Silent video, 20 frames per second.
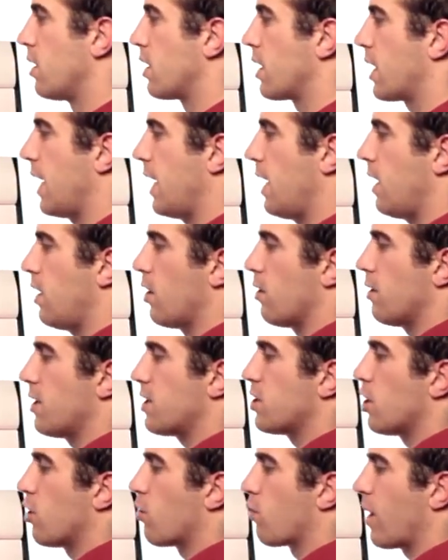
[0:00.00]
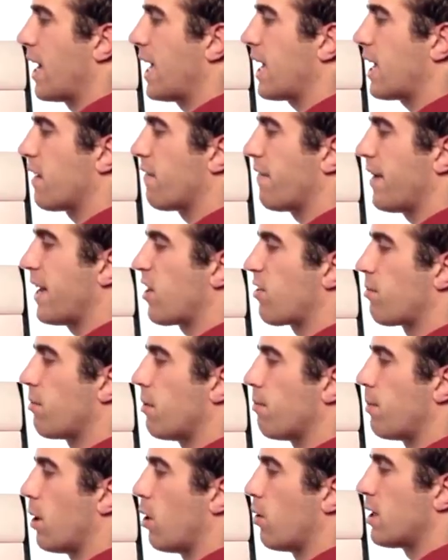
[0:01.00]
Okay? There is no rank
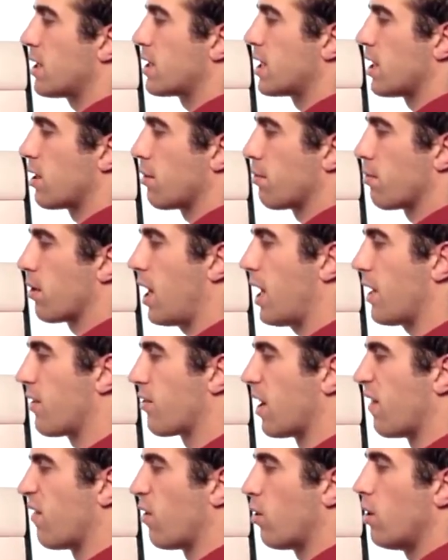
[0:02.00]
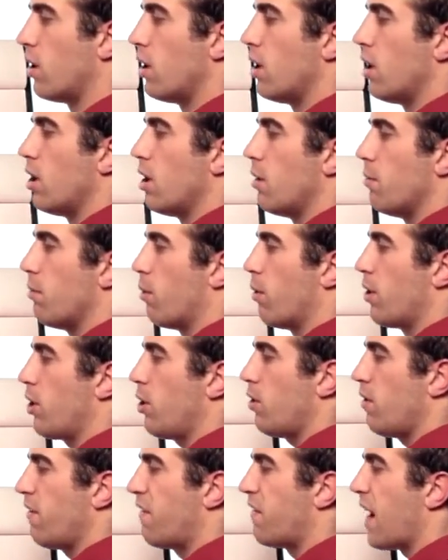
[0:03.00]
advancement bonus at the bronze level, but when you
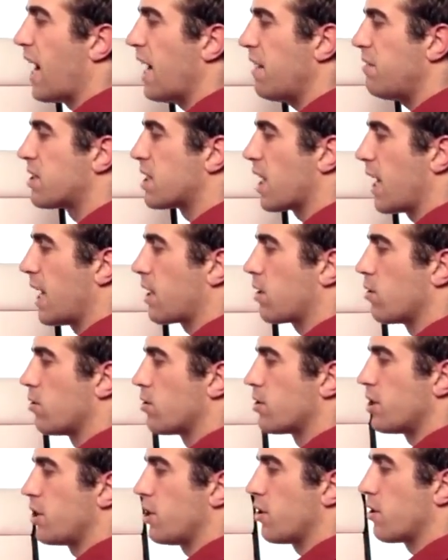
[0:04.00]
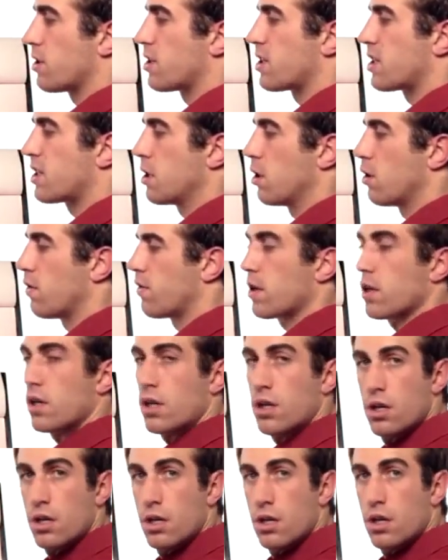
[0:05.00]
do 5 cycles and you're a
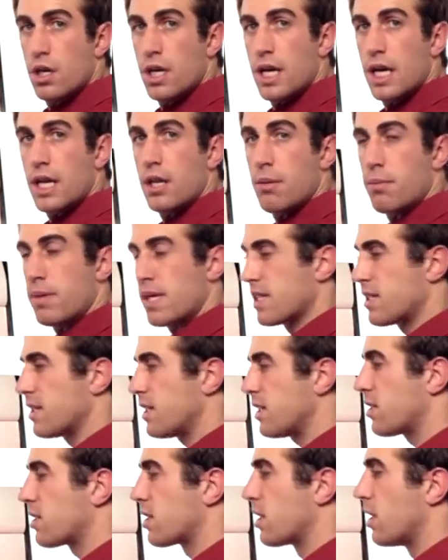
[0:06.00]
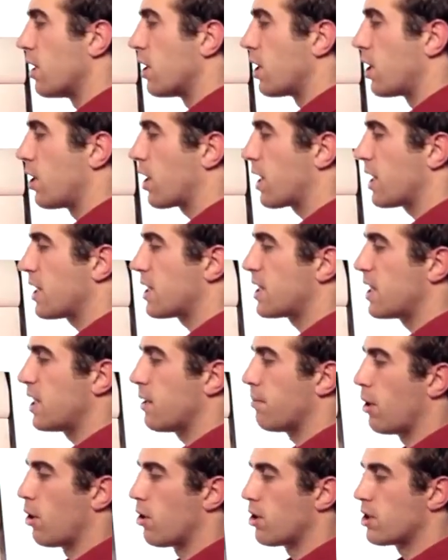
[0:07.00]
silver in the business, you're going to see a
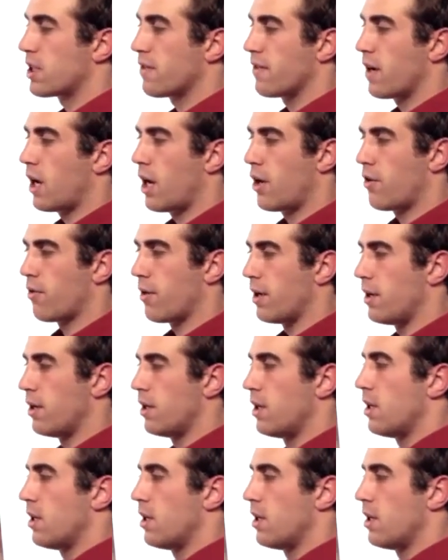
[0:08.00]
bonus of 100.